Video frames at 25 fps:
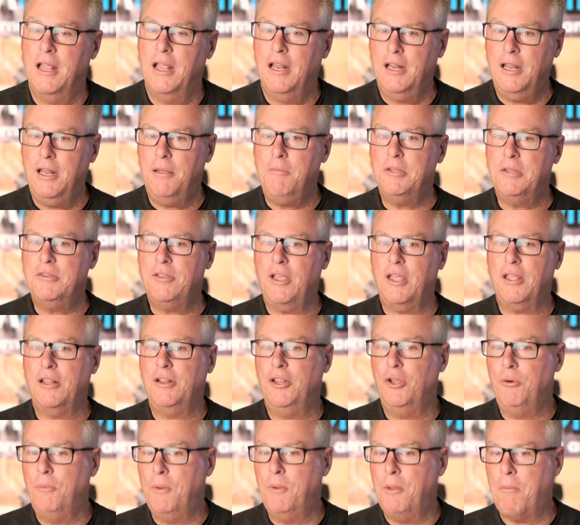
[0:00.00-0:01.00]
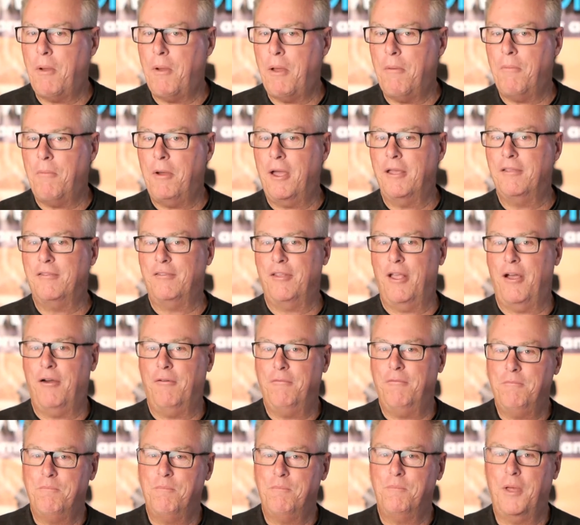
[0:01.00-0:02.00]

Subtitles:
Let me tell you a little bit about myself.